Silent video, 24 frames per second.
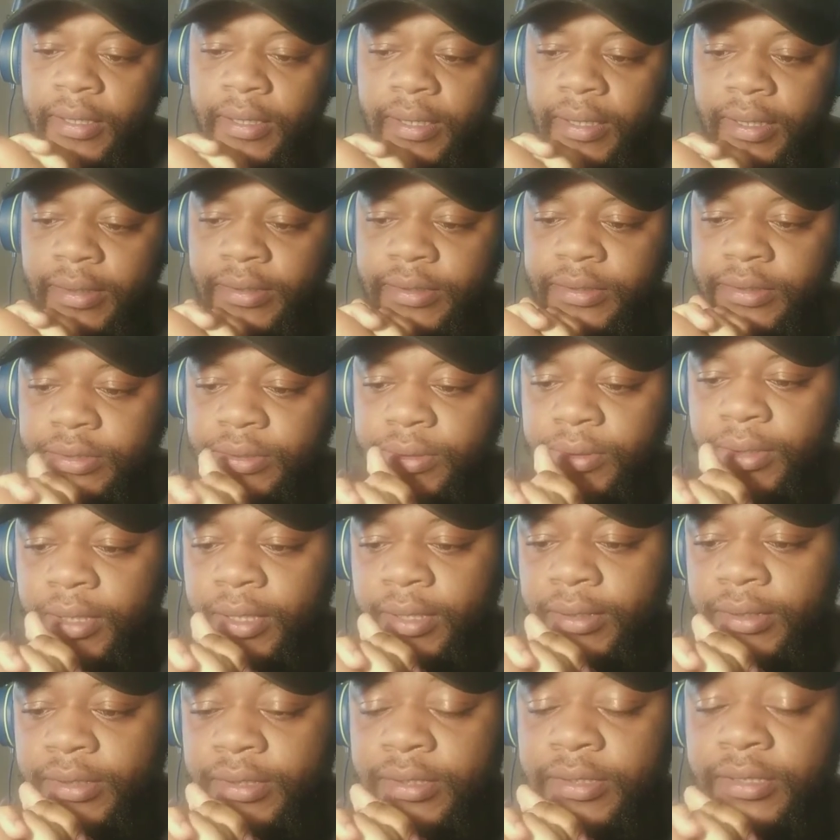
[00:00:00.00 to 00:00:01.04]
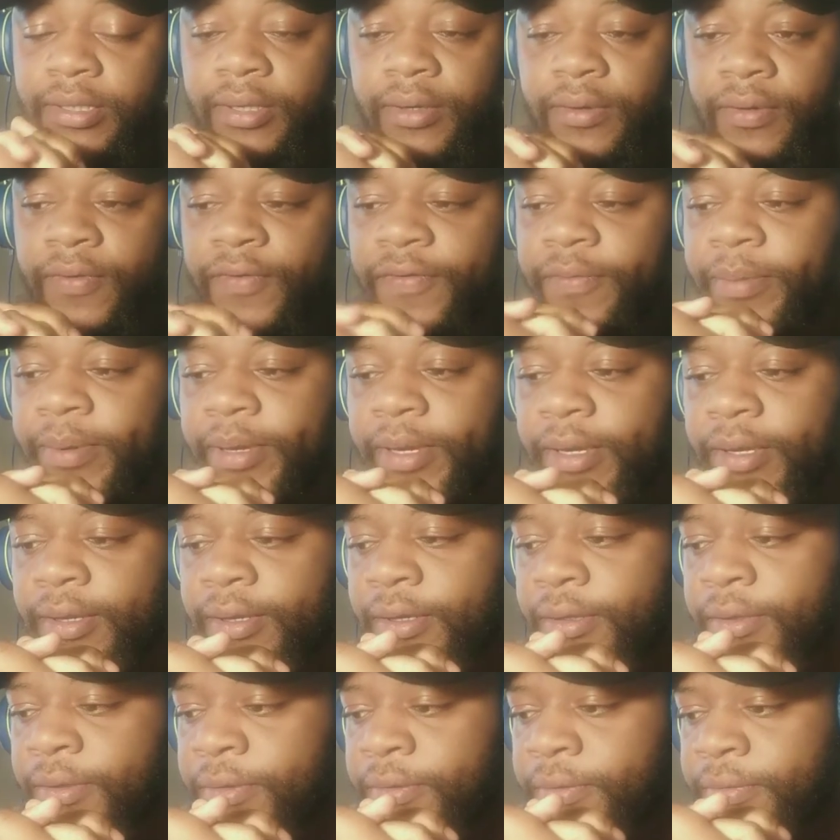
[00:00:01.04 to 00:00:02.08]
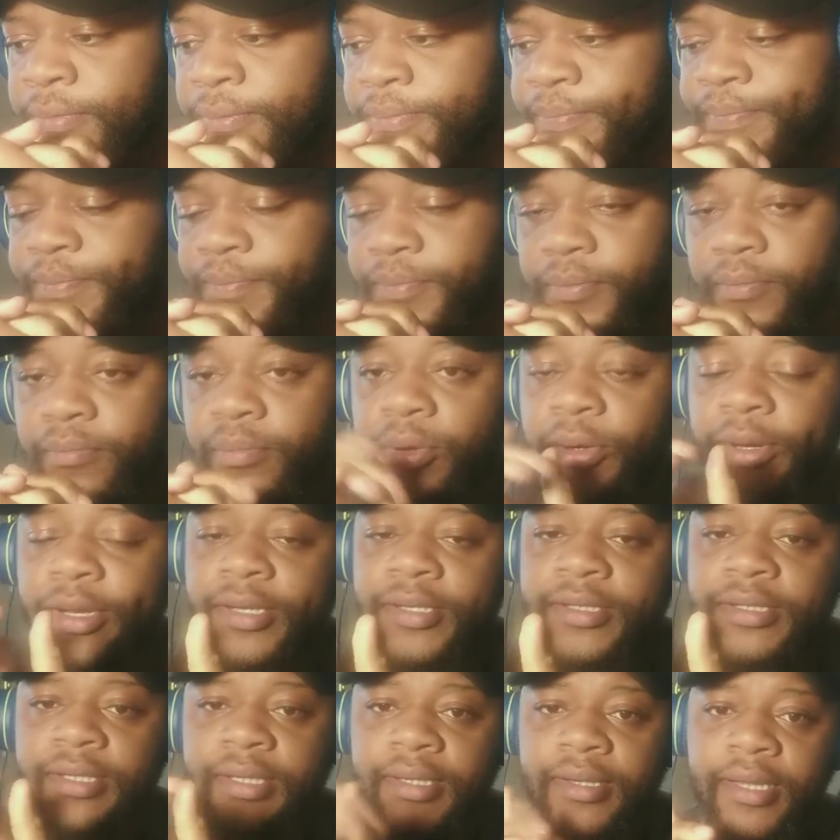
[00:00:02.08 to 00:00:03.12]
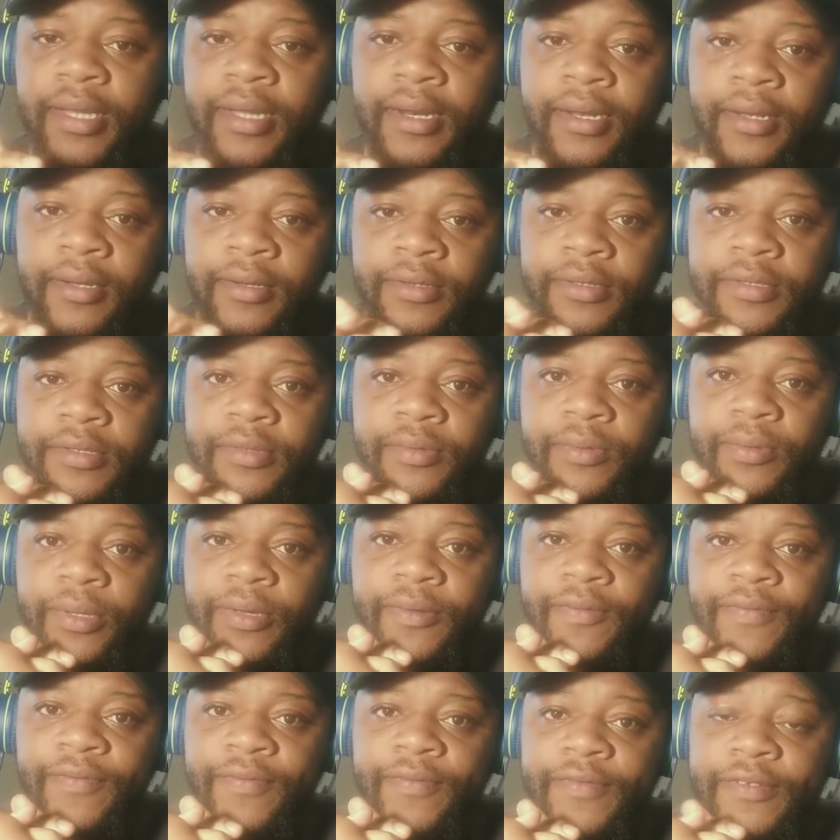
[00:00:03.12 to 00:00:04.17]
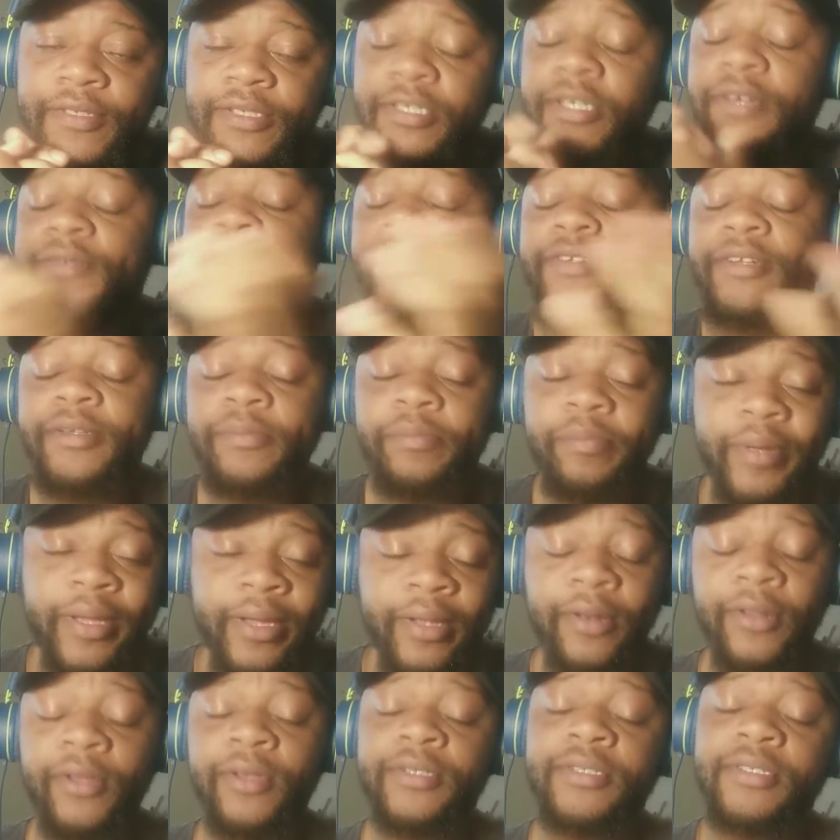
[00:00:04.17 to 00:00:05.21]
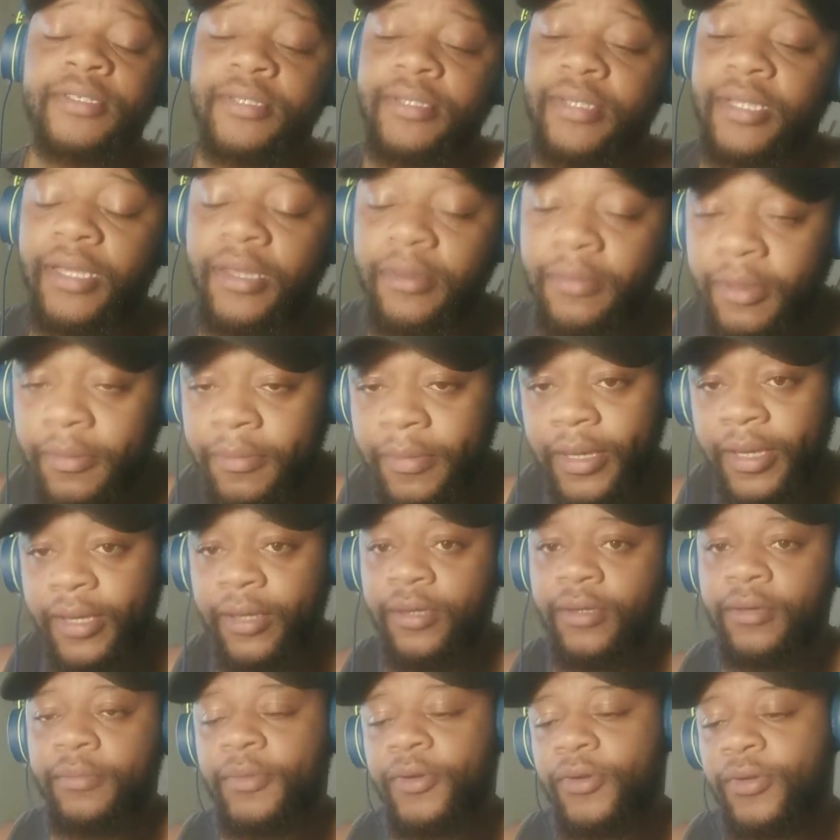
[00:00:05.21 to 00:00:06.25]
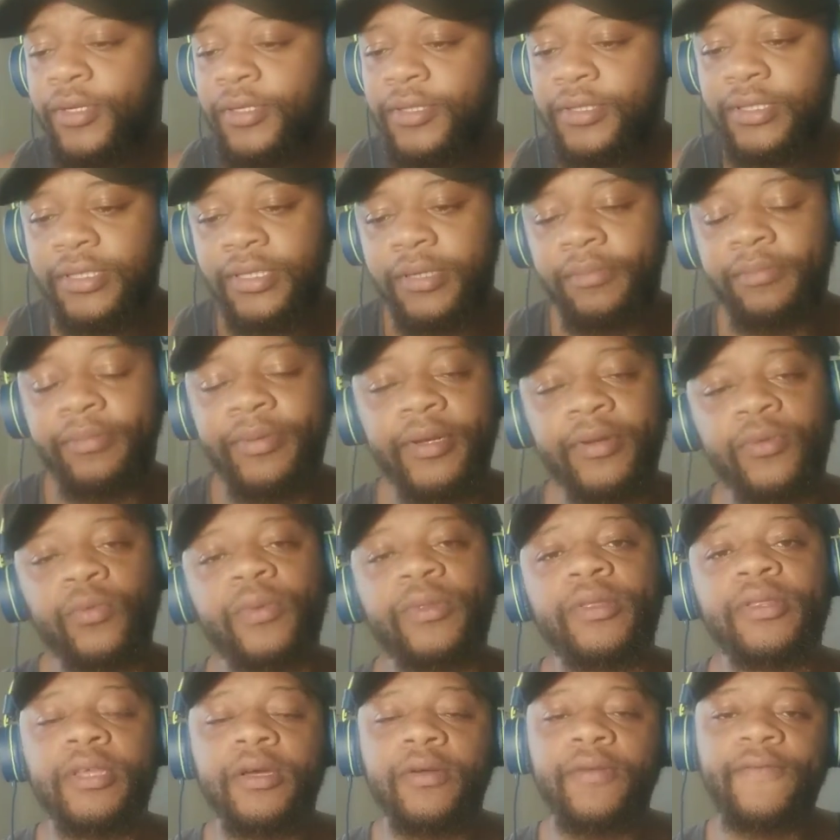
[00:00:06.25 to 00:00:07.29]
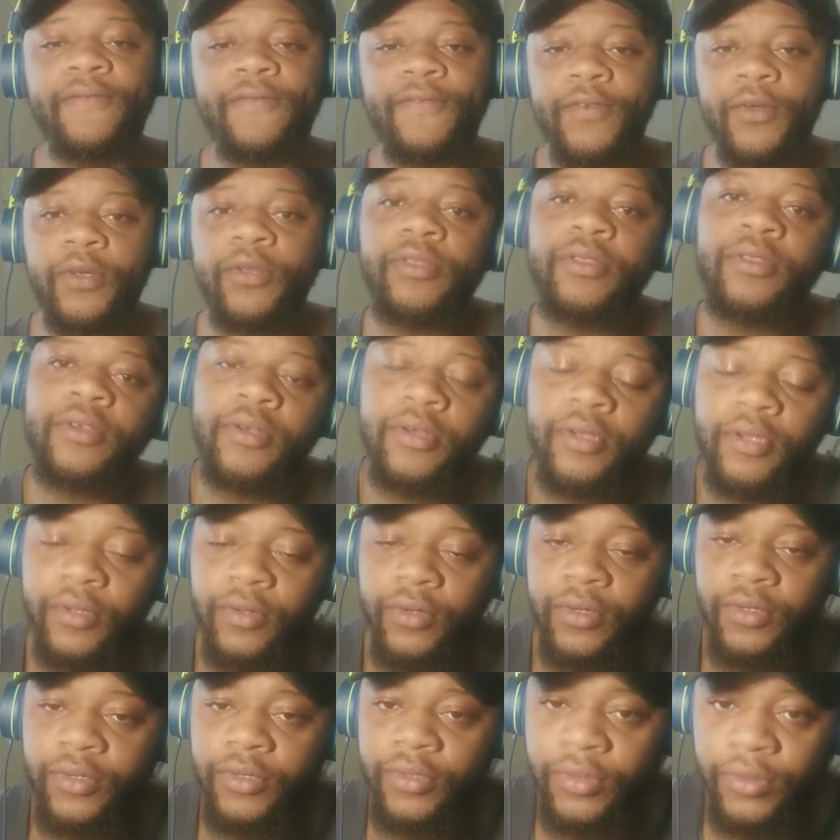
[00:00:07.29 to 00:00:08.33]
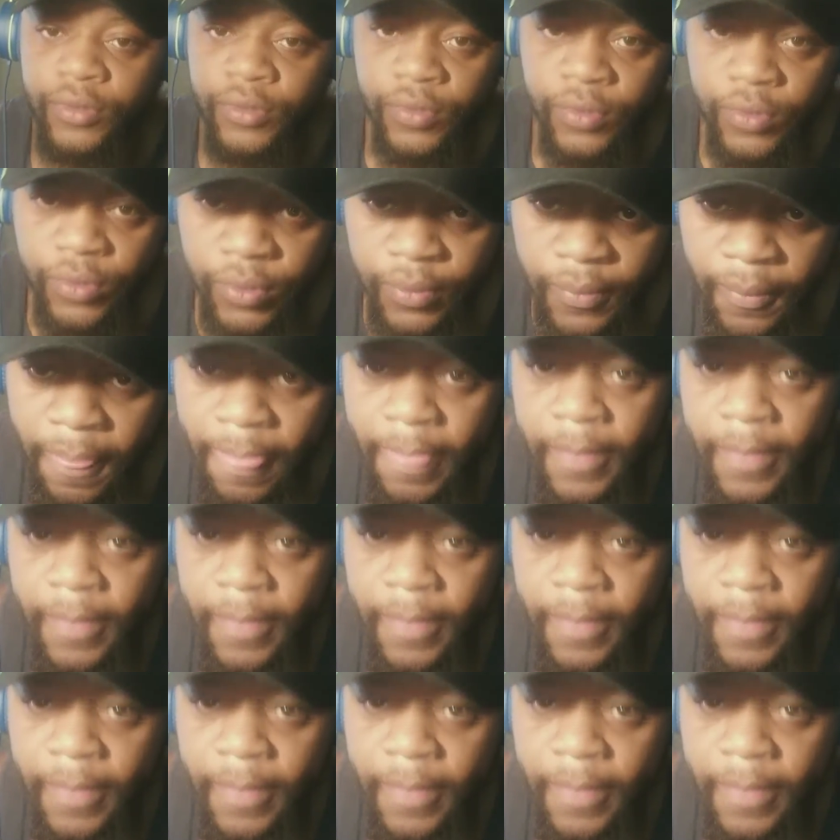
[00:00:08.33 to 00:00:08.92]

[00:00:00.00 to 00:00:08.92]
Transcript: I just thought I'd start off by, pointing that out. We've suffered a big loss in the MMA community. But without further ado,